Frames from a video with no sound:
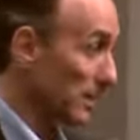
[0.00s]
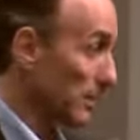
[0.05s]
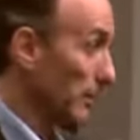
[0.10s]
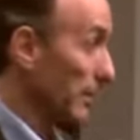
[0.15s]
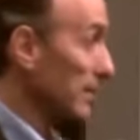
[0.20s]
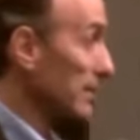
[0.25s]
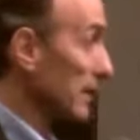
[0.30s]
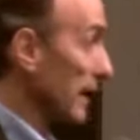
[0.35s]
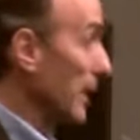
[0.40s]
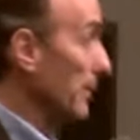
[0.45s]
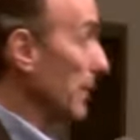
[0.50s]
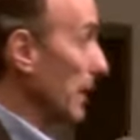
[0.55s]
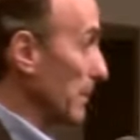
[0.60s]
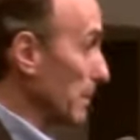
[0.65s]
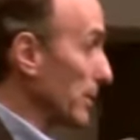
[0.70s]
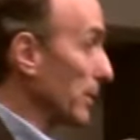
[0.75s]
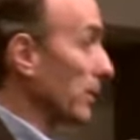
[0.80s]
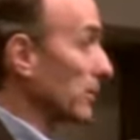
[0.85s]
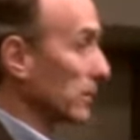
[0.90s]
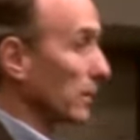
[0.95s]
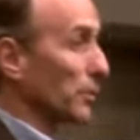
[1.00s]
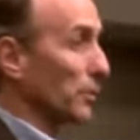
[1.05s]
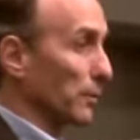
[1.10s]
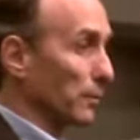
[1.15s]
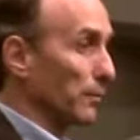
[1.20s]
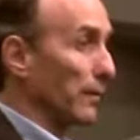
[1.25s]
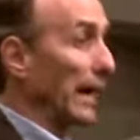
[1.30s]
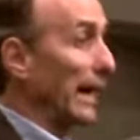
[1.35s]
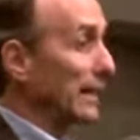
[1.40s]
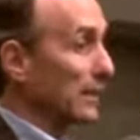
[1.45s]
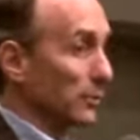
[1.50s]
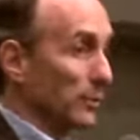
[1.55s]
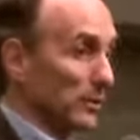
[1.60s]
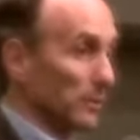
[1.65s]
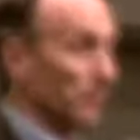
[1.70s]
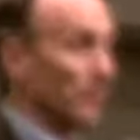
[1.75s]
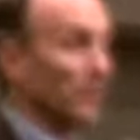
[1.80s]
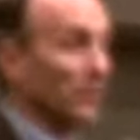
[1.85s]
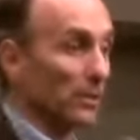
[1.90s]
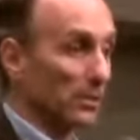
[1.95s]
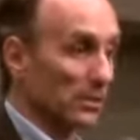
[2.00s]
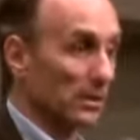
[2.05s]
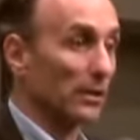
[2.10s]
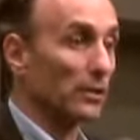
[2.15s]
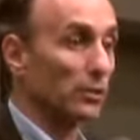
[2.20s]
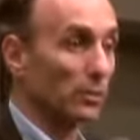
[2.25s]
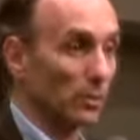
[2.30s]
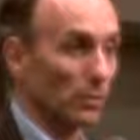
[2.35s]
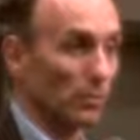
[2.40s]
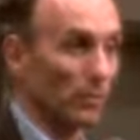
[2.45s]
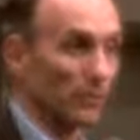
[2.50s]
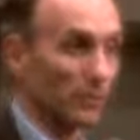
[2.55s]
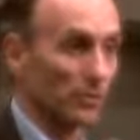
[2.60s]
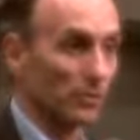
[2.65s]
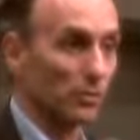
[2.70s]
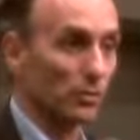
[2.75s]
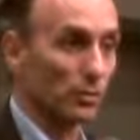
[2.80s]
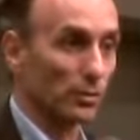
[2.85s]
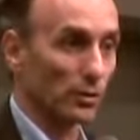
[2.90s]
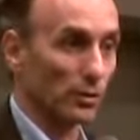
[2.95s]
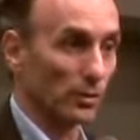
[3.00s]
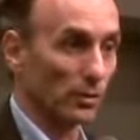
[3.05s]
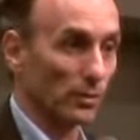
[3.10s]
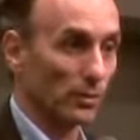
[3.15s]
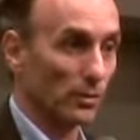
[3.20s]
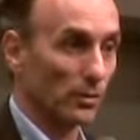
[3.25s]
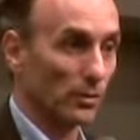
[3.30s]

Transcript: In the meantime, they built other factories because they knew it wasn't true.